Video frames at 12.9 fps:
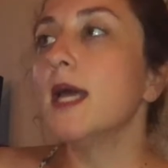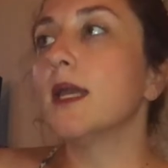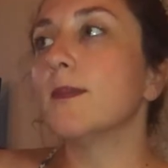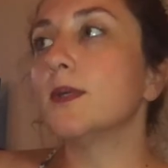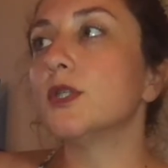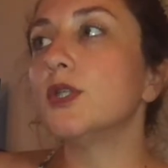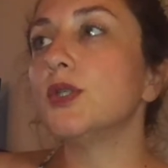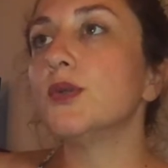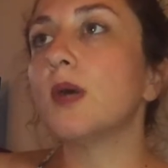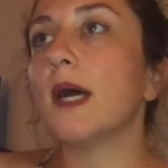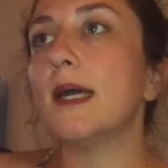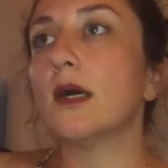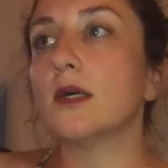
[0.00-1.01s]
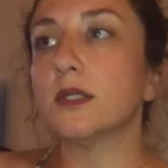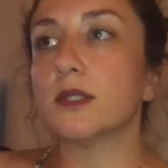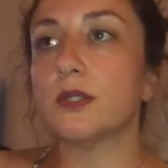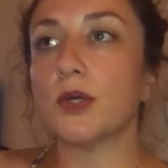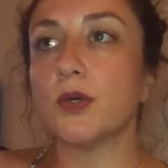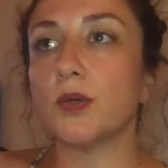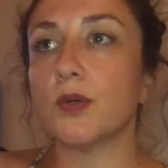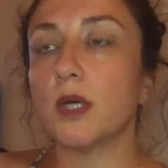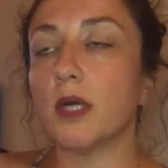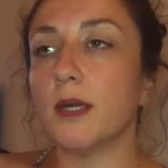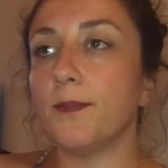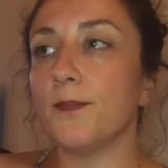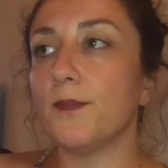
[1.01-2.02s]
Number two, I also
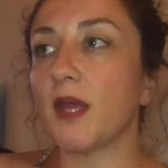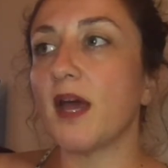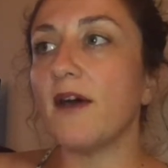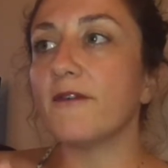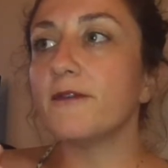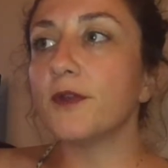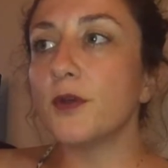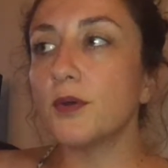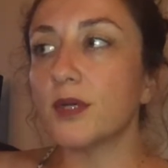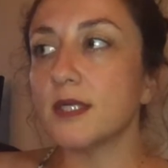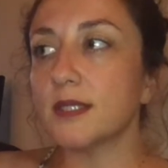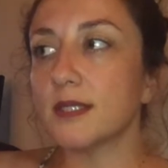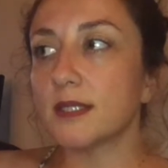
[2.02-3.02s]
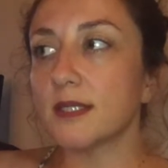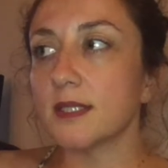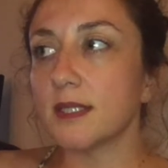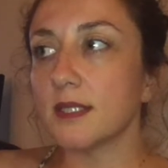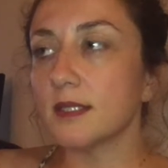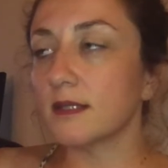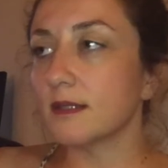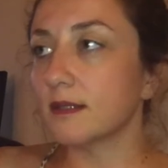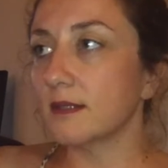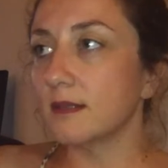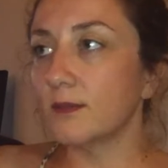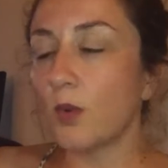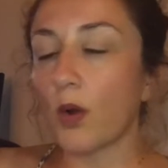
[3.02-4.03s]
um, have noticed uh,
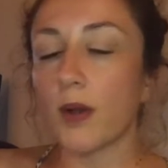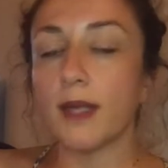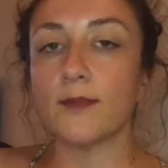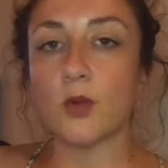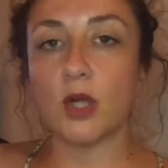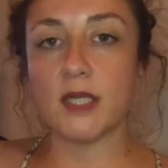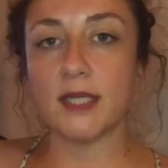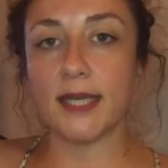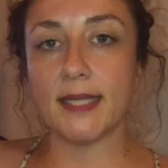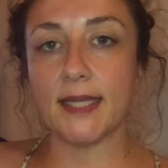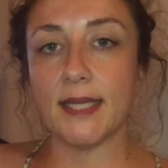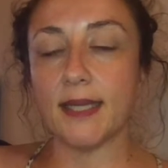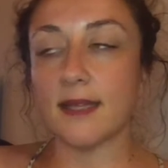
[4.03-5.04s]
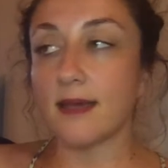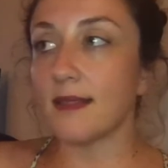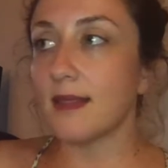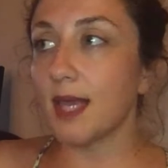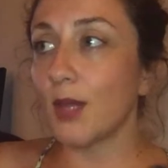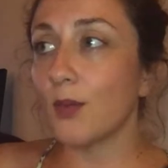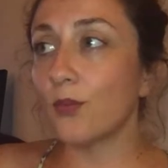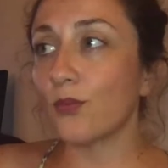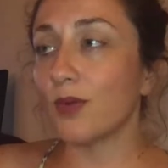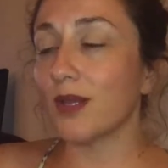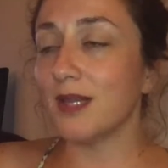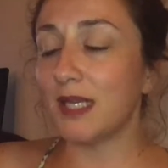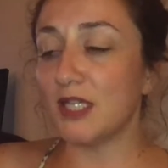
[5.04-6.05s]
more and more lately that they
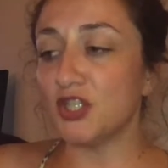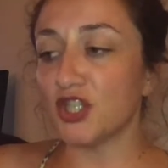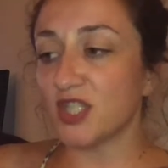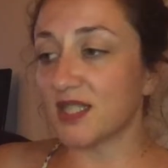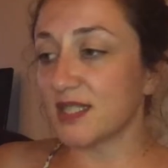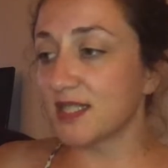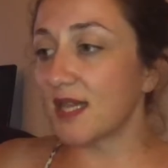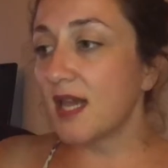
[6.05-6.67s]
really just